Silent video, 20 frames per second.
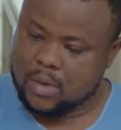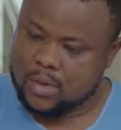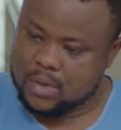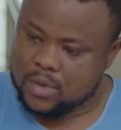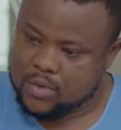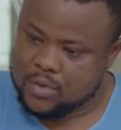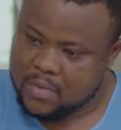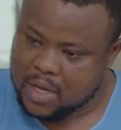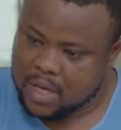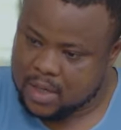What
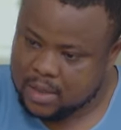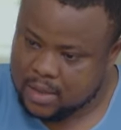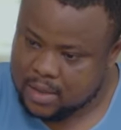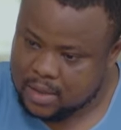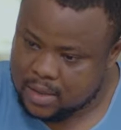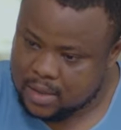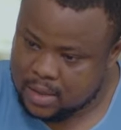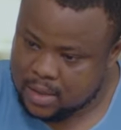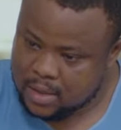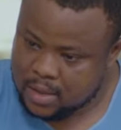do you mean?
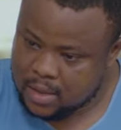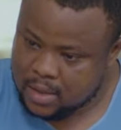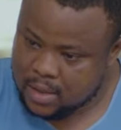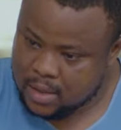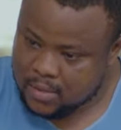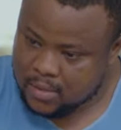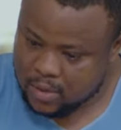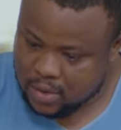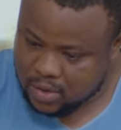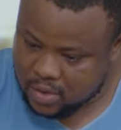
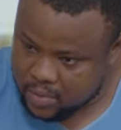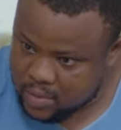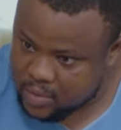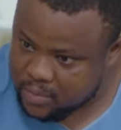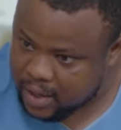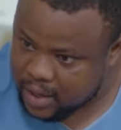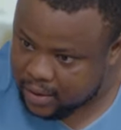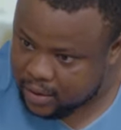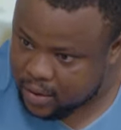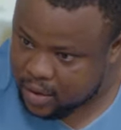What do you
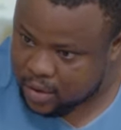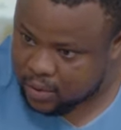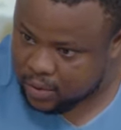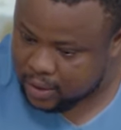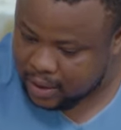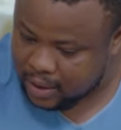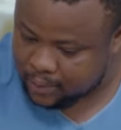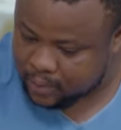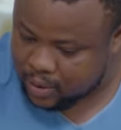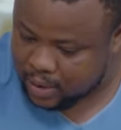mean by I don't know
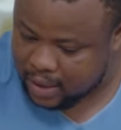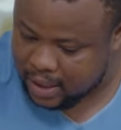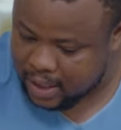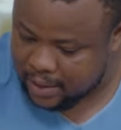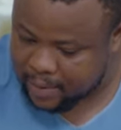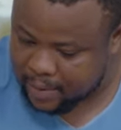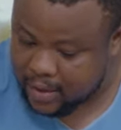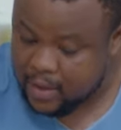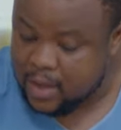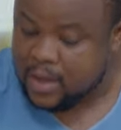what I'm talking about?